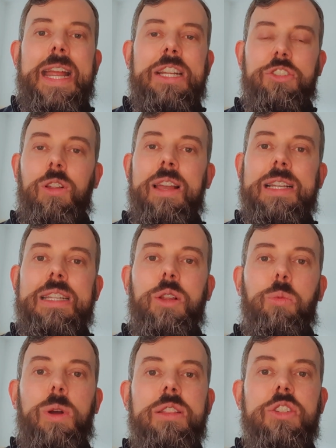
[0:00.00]
it's likely that
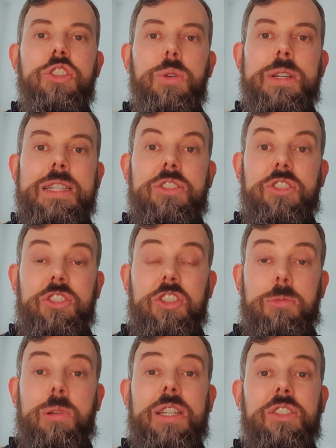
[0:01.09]
when the new electricity
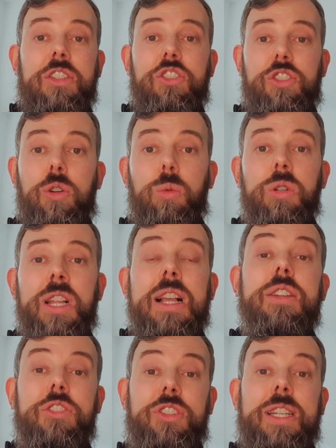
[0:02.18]
supply is installed,
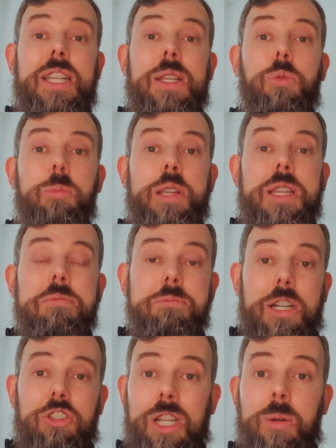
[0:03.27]
the ZE will be
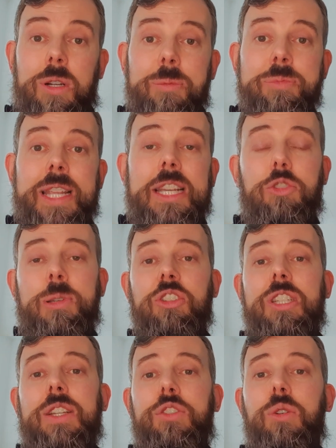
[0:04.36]
much lower,
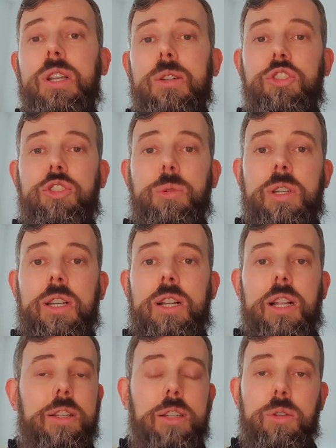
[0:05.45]
especially if you're close to
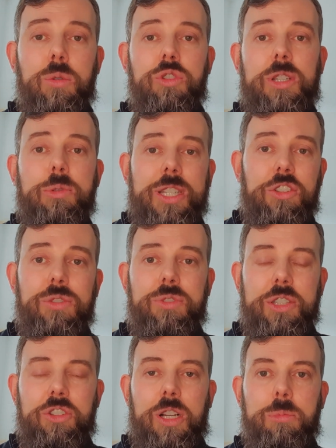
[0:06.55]
a local substation, for
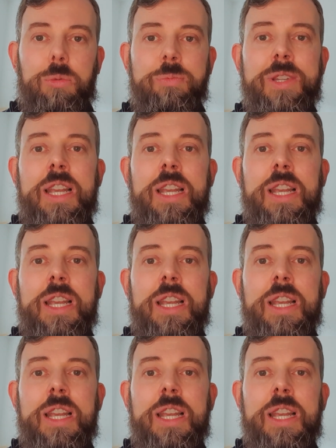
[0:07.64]
example.